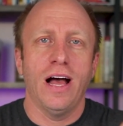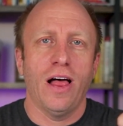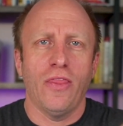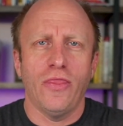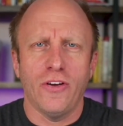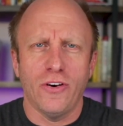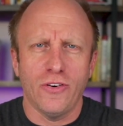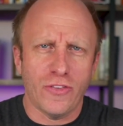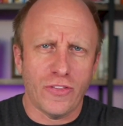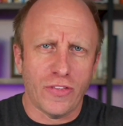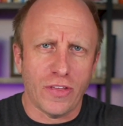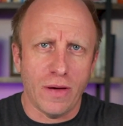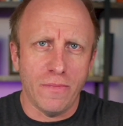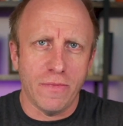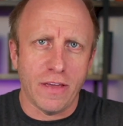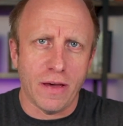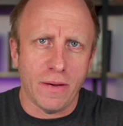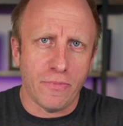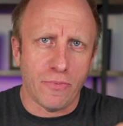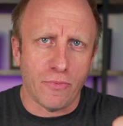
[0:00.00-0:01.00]
Those thumbs
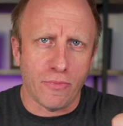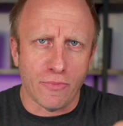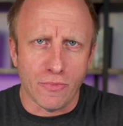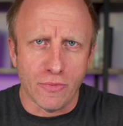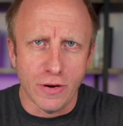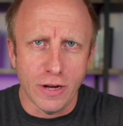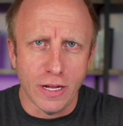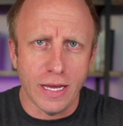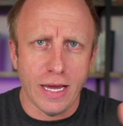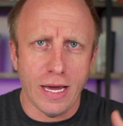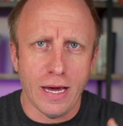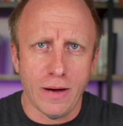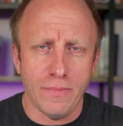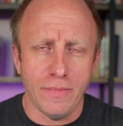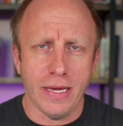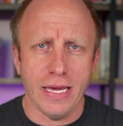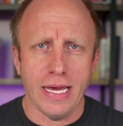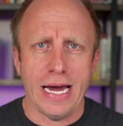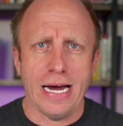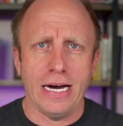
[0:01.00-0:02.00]
up really help
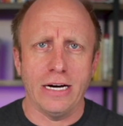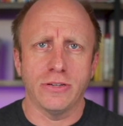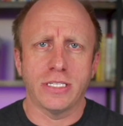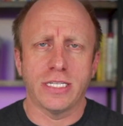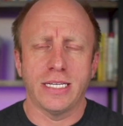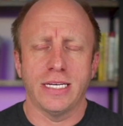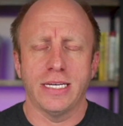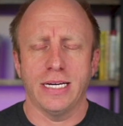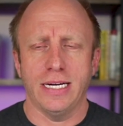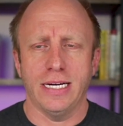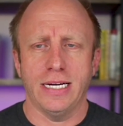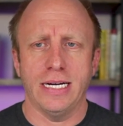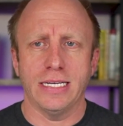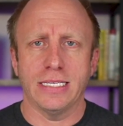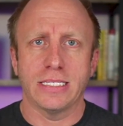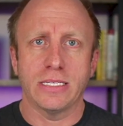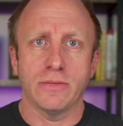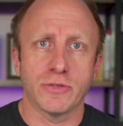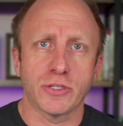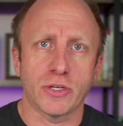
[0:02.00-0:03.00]
me out.
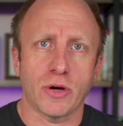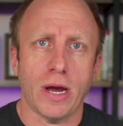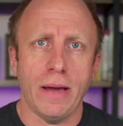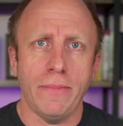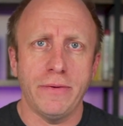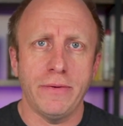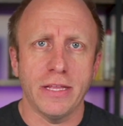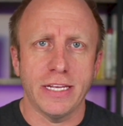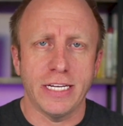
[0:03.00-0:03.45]
Subscribe to the